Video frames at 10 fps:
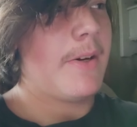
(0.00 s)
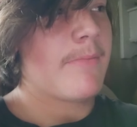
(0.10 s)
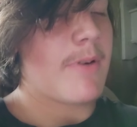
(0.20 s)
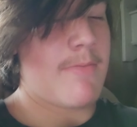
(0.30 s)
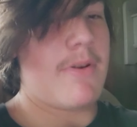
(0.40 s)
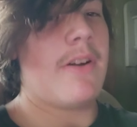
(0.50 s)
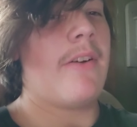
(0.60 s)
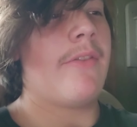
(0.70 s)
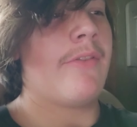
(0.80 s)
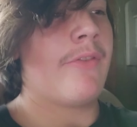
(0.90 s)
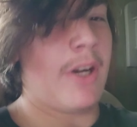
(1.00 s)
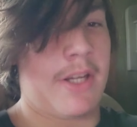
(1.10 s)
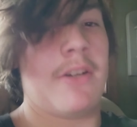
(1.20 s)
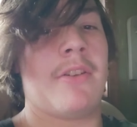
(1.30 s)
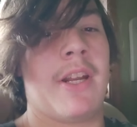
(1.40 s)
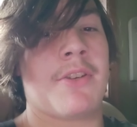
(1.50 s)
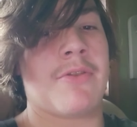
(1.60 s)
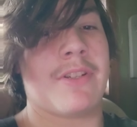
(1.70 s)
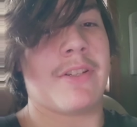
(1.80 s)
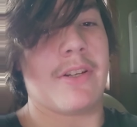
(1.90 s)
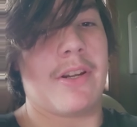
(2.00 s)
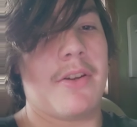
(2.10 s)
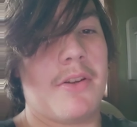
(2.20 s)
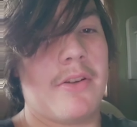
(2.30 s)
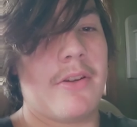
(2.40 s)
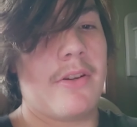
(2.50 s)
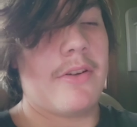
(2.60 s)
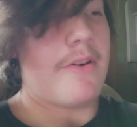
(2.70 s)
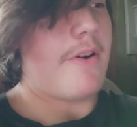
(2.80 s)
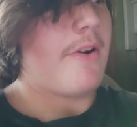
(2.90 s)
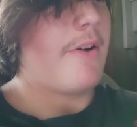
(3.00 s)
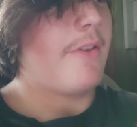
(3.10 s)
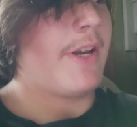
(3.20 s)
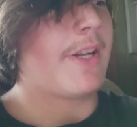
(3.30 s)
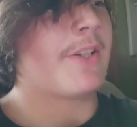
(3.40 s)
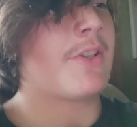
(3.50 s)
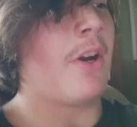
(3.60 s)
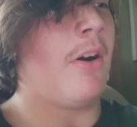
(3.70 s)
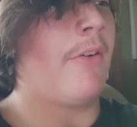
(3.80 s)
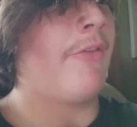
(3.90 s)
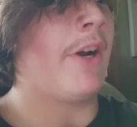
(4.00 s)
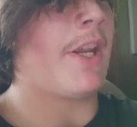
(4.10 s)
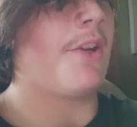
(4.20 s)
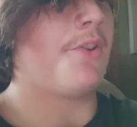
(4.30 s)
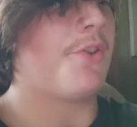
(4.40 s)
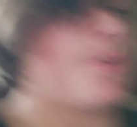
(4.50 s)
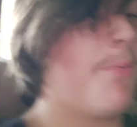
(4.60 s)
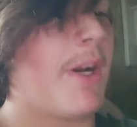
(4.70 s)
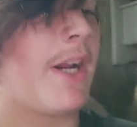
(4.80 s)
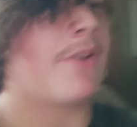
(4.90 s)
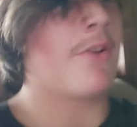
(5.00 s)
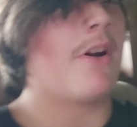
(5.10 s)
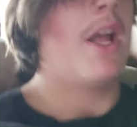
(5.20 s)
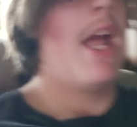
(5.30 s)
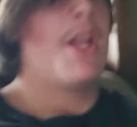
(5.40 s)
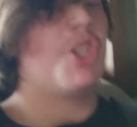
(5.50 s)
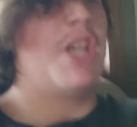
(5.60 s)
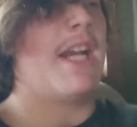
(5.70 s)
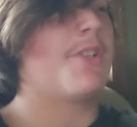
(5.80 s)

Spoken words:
from fucking electricity. That is so fucking stupid. I don't know. She has